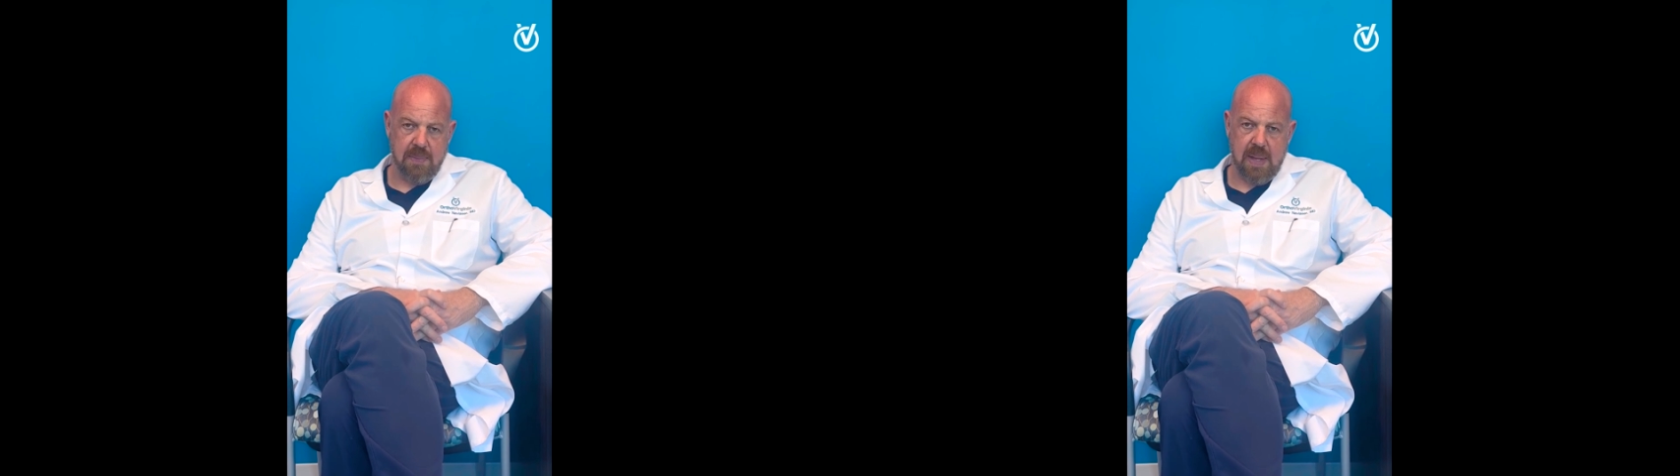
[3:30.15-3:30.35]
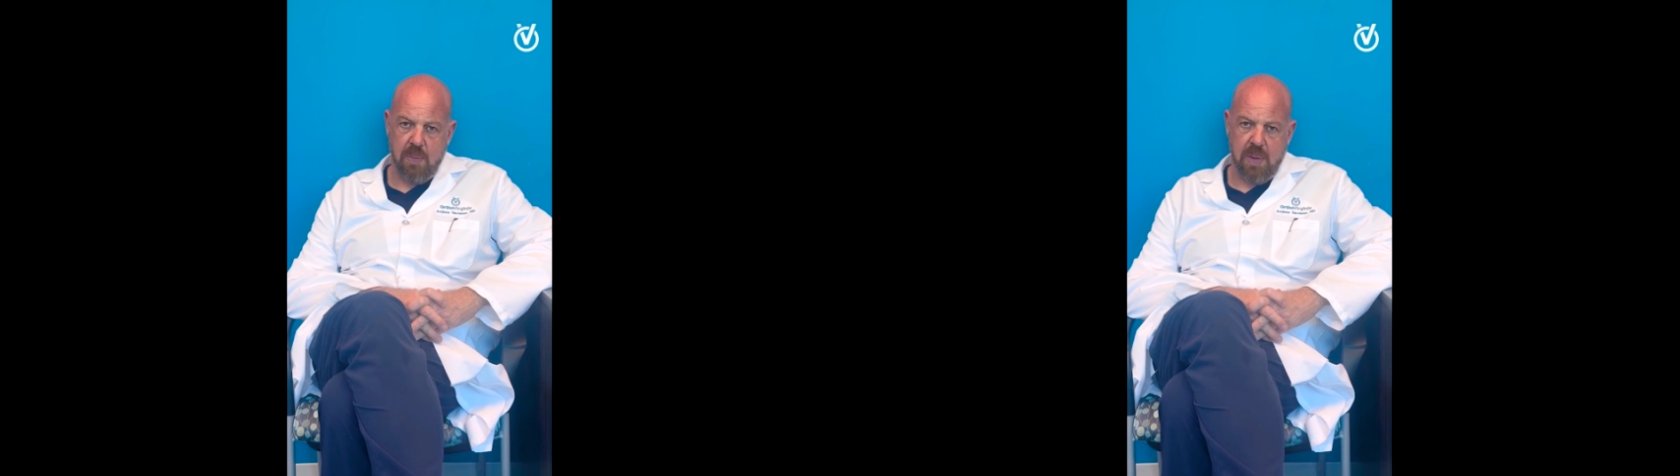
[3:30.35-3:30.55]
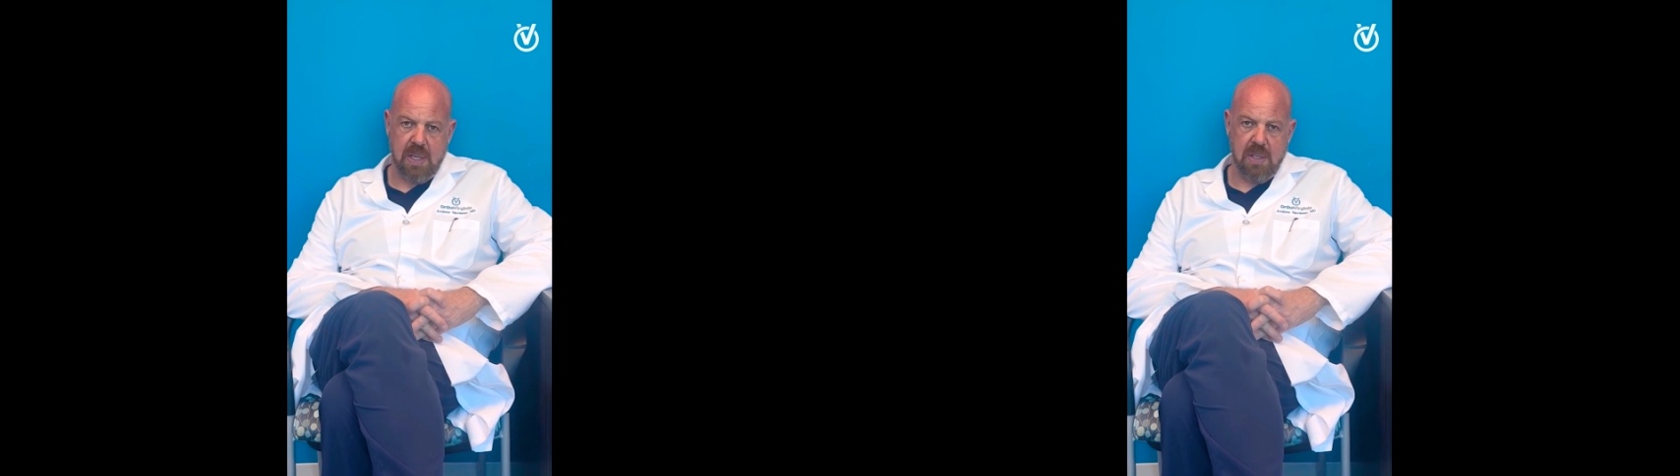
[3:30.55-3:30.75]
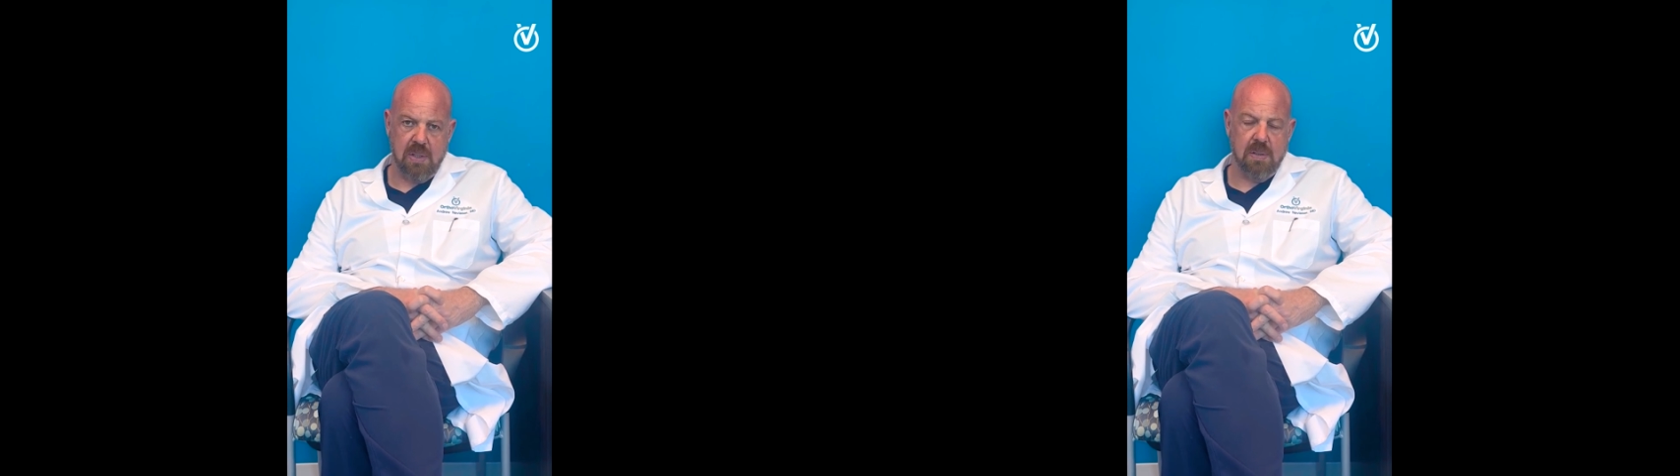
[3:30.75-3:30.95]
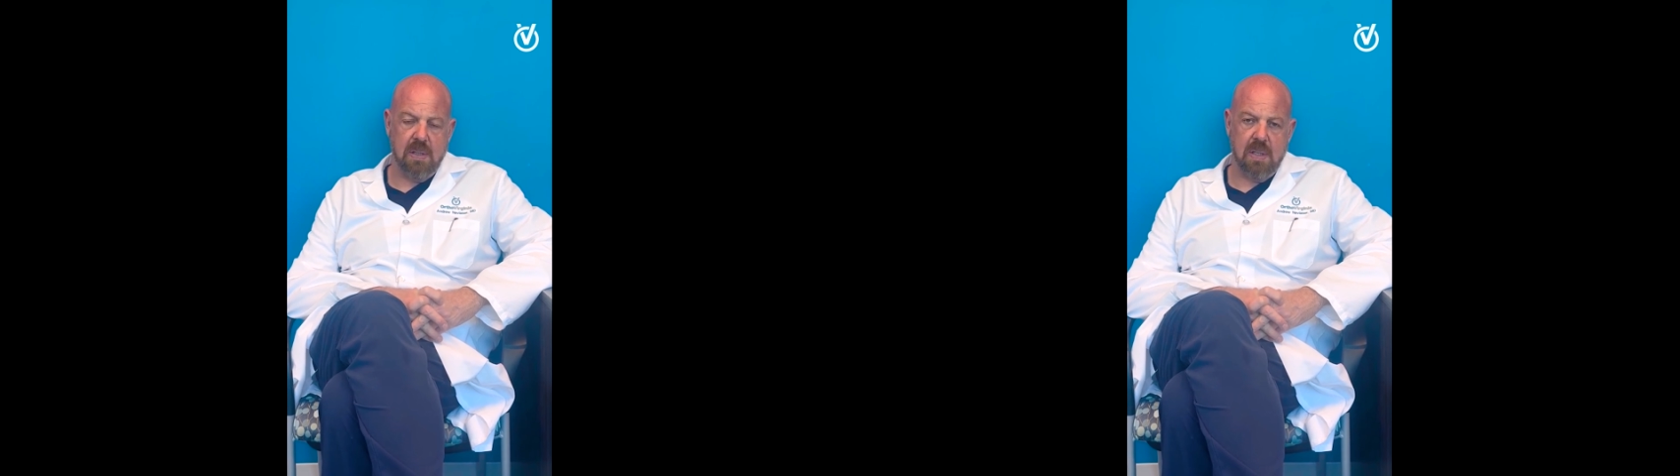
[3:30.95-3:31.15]
And we
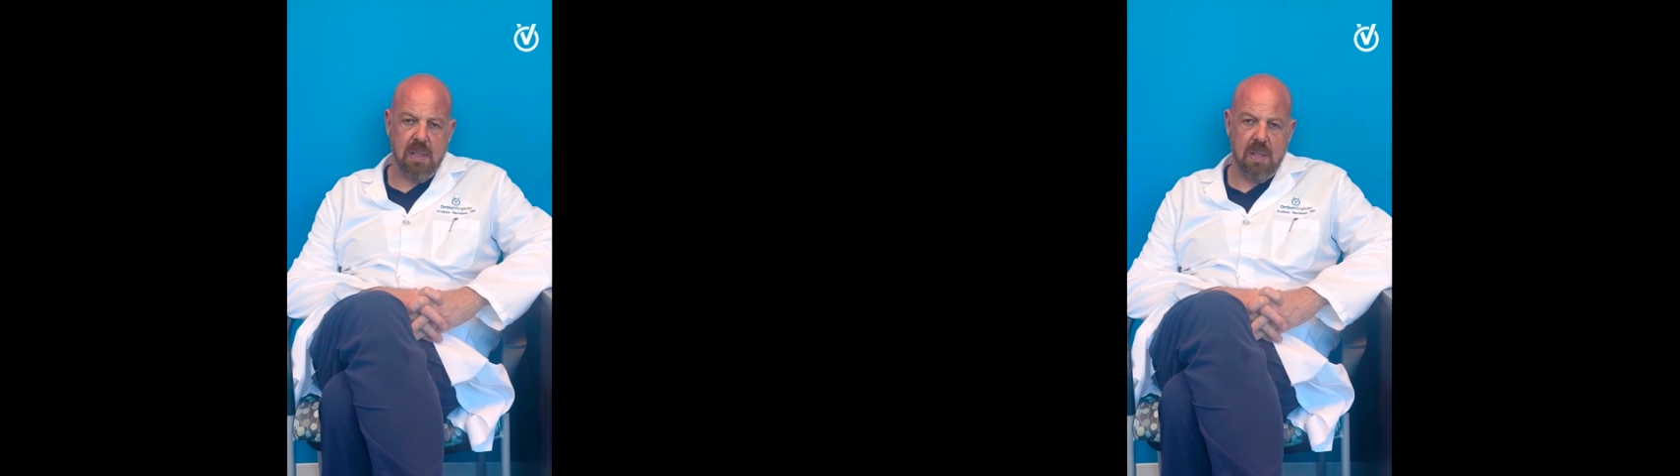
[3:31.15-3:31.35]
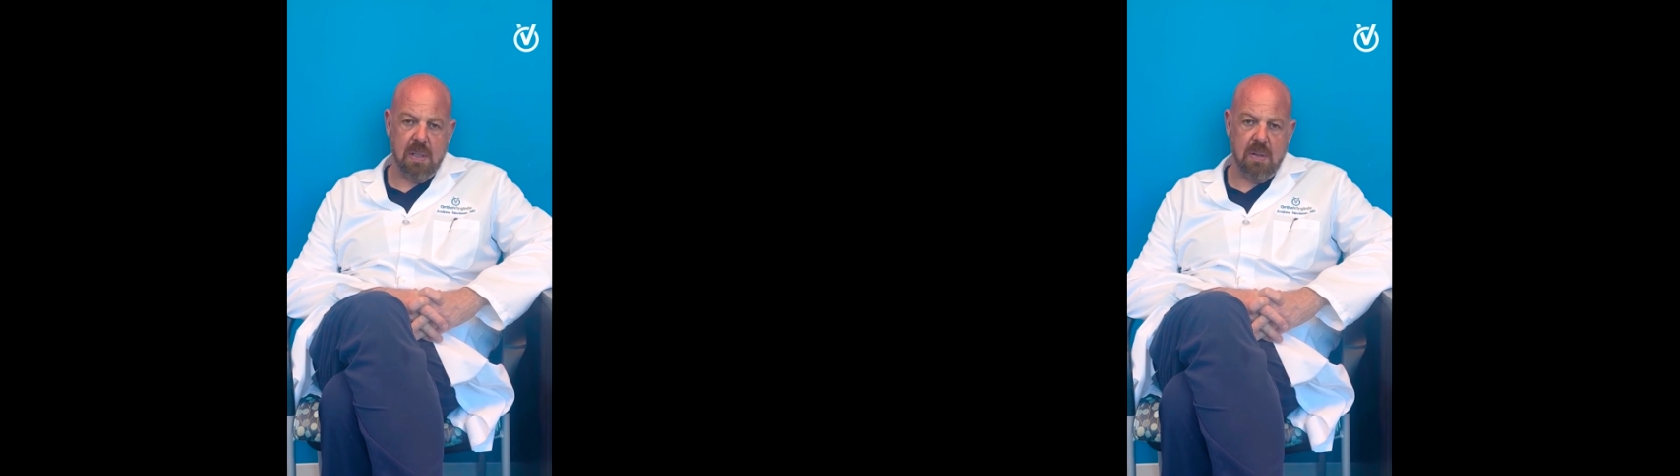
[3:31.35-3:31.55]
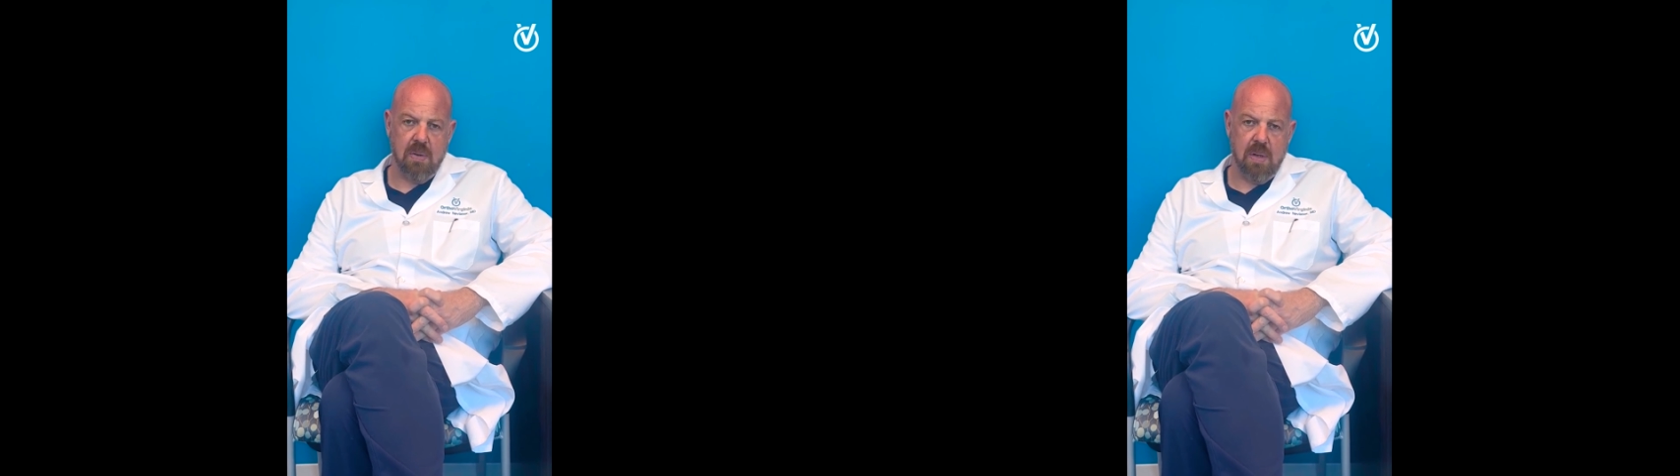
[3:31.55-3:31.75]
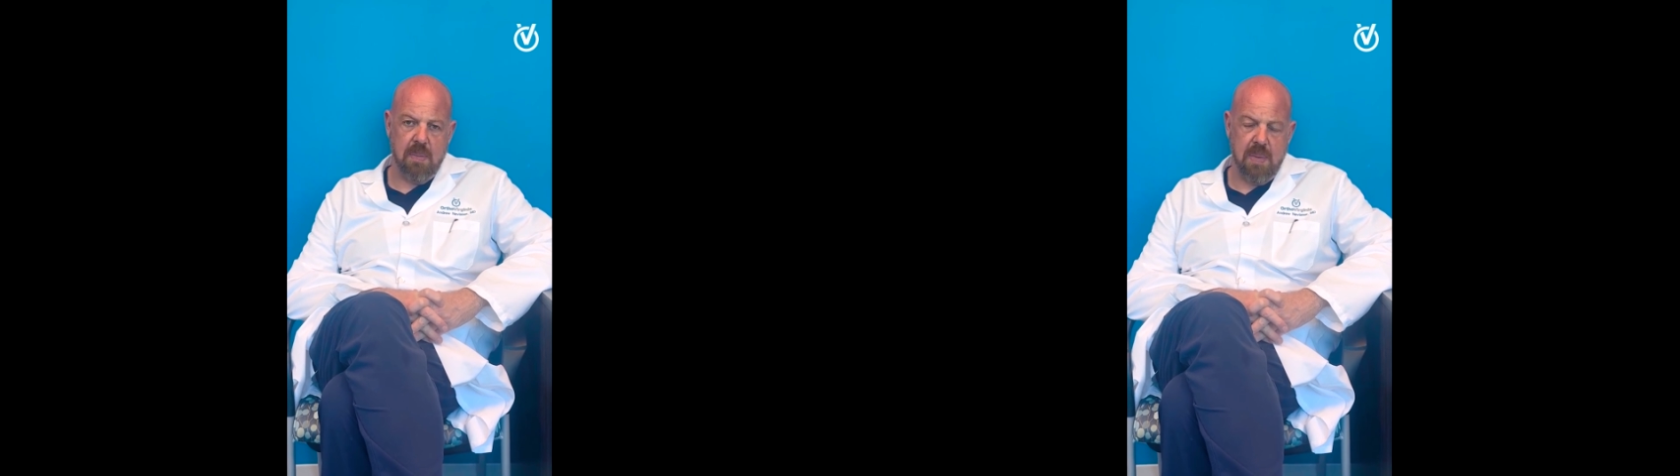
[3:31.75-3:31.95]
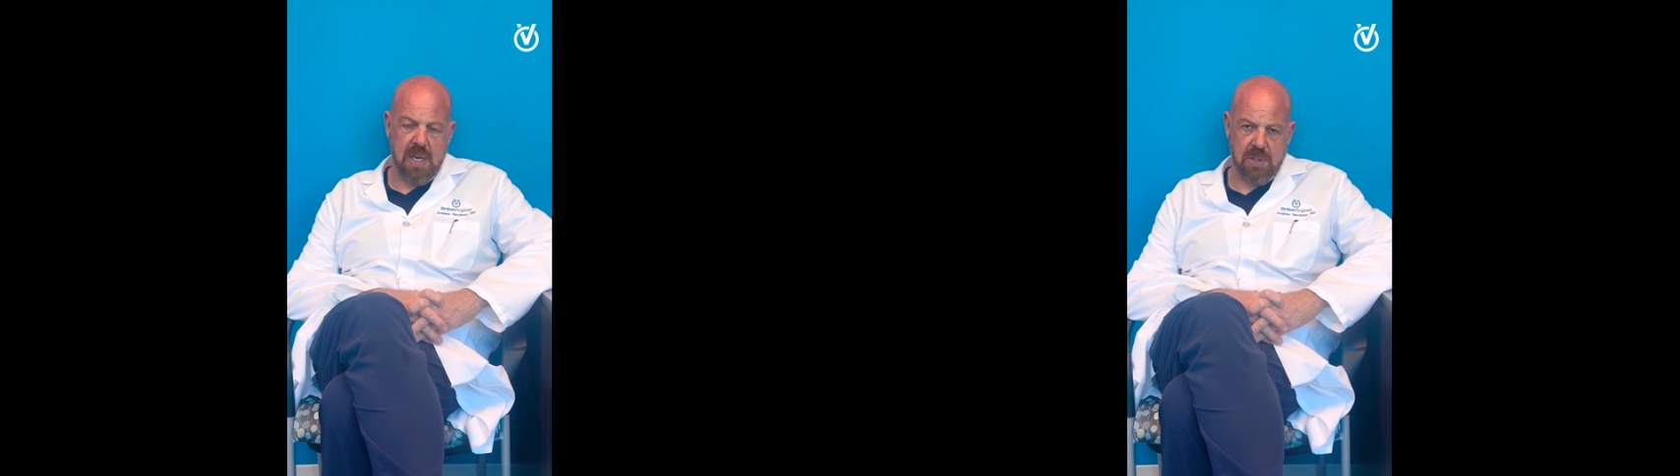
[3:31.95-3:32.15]
can
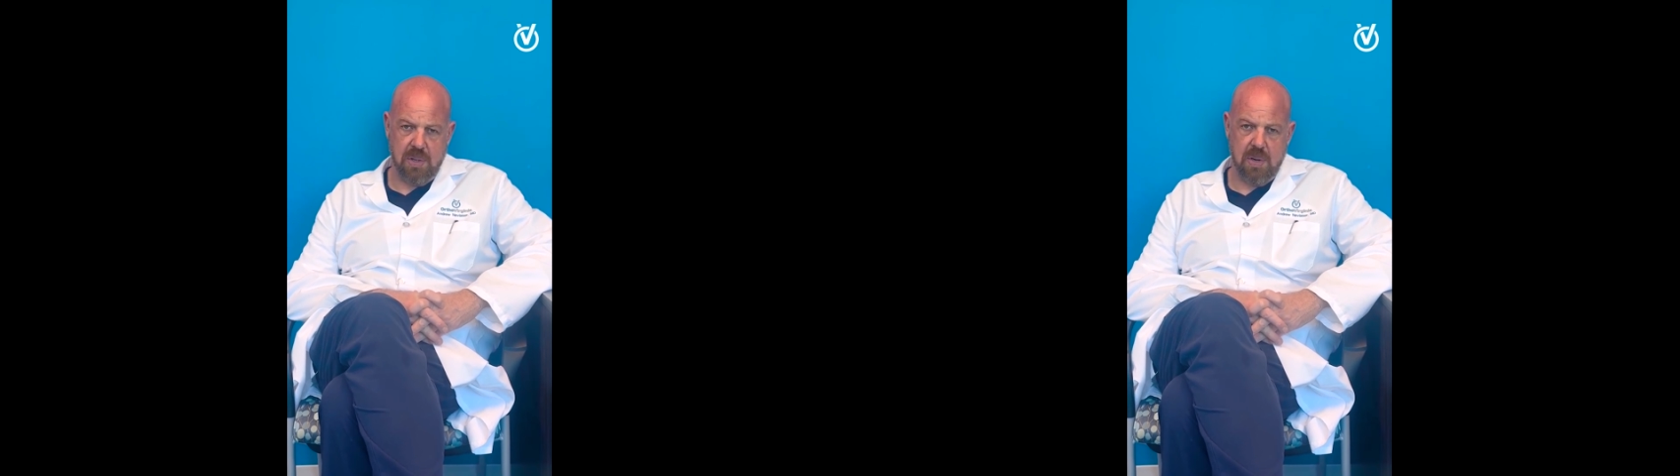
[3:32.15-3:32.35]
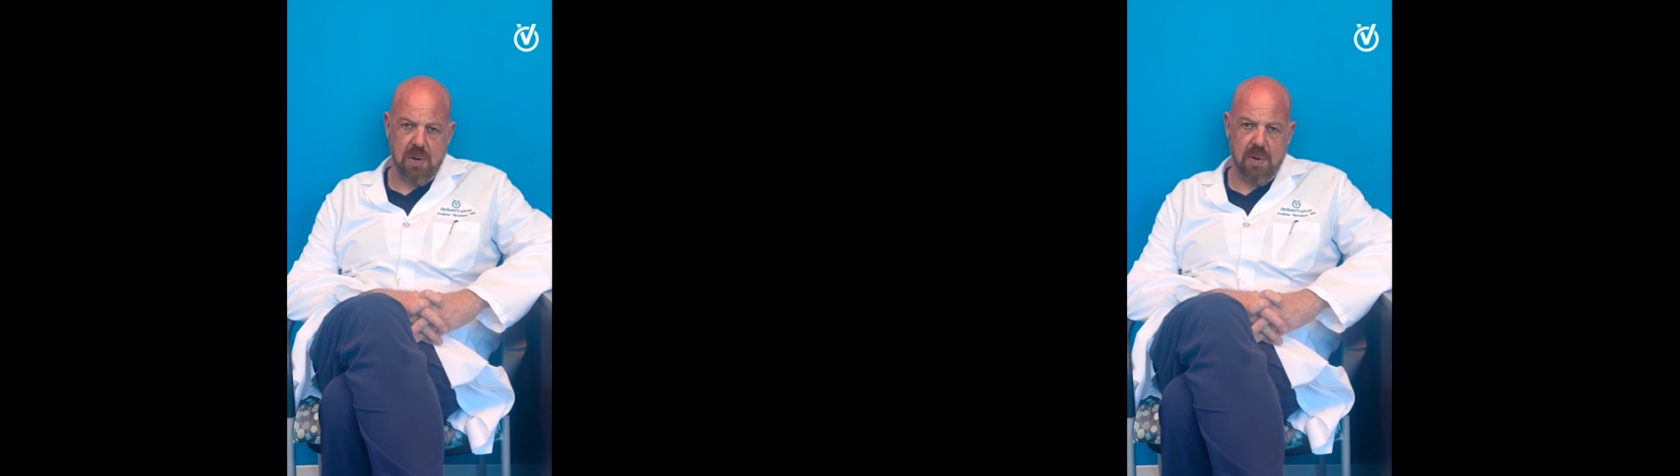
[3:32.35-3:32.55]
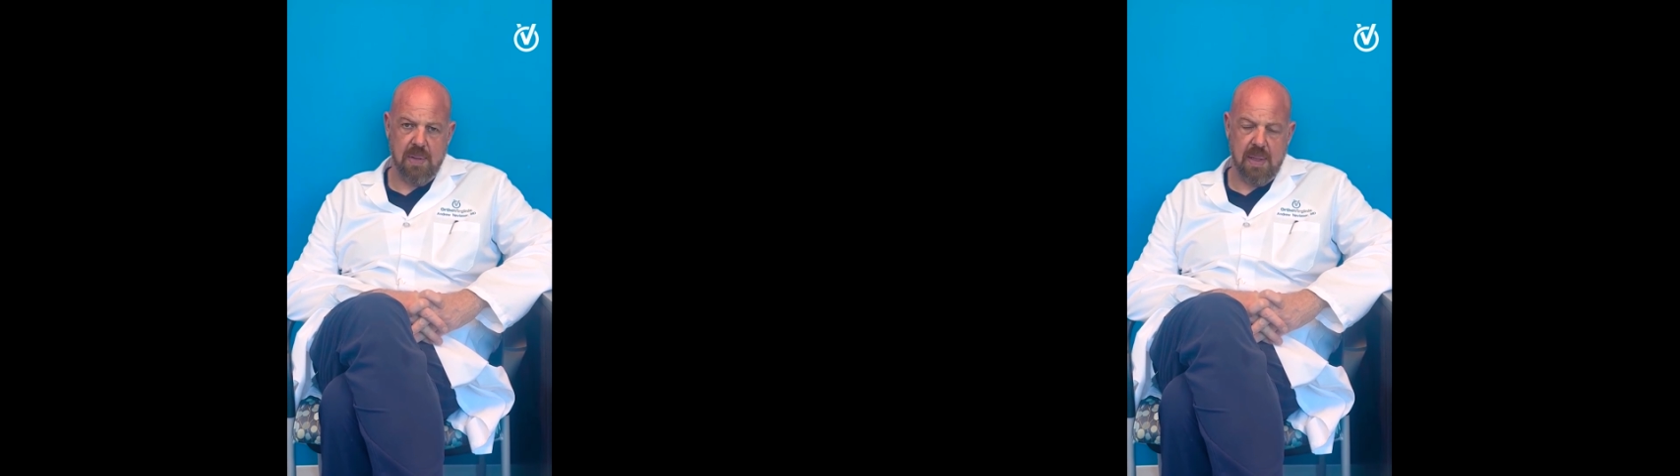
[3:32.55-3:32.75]
measure